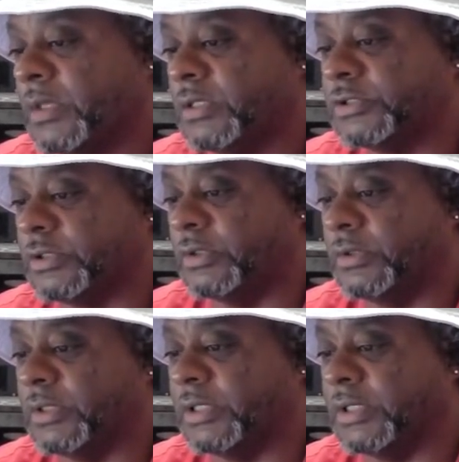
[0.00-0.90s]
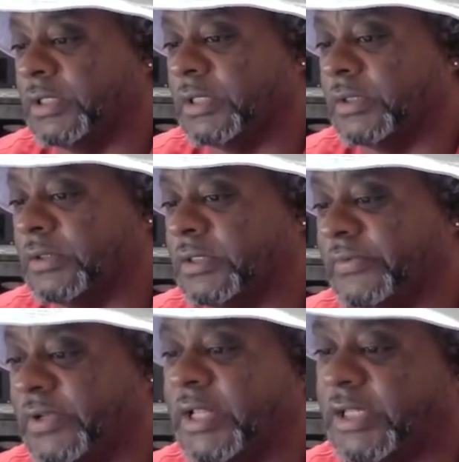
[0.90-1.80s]
So uh,
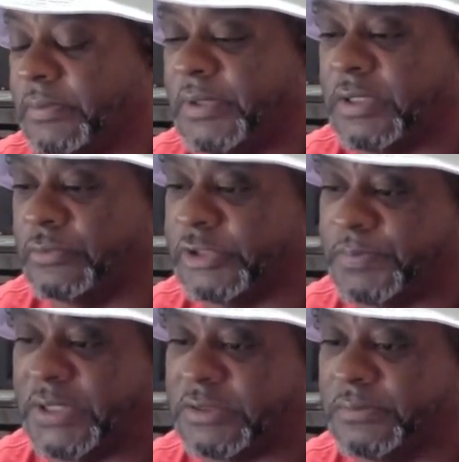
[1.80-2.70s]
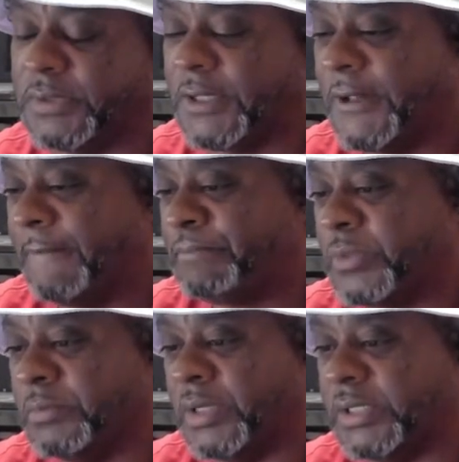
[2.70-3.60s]
Devin Haney can make you respect him,
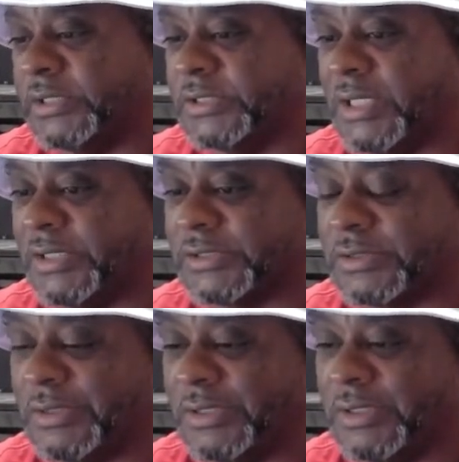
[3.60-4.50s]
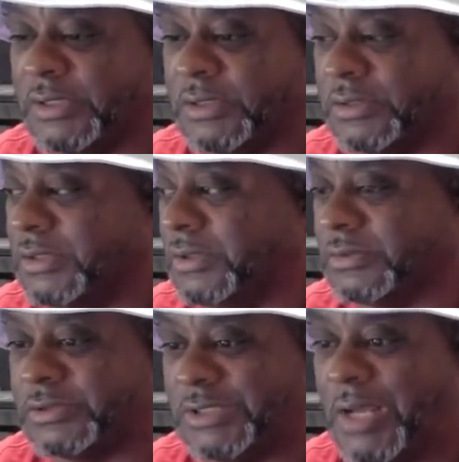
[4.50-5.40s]
but he's not necessarily gonna you know
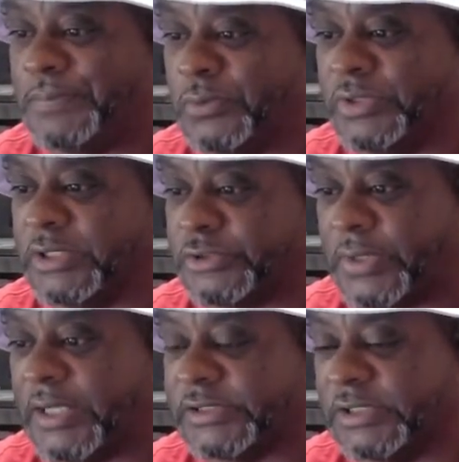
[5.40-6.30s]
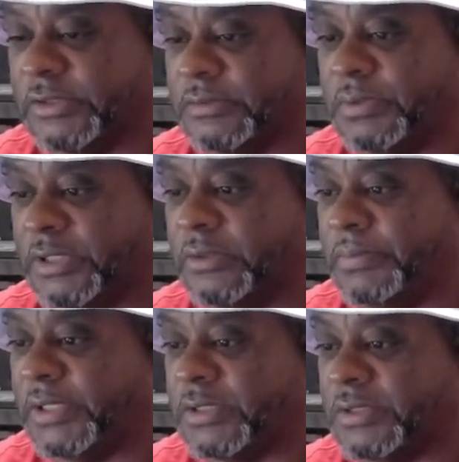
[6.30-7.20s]
stop you in your tracks either. But he'll
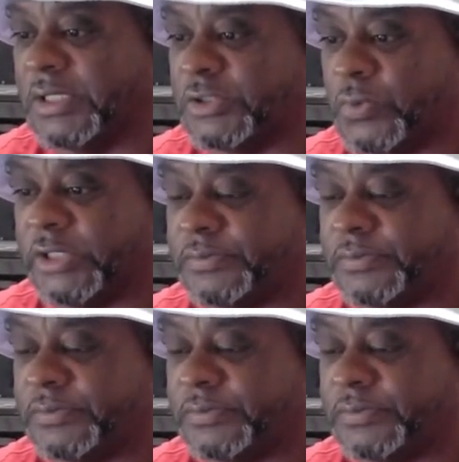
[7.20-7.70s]
make you think twice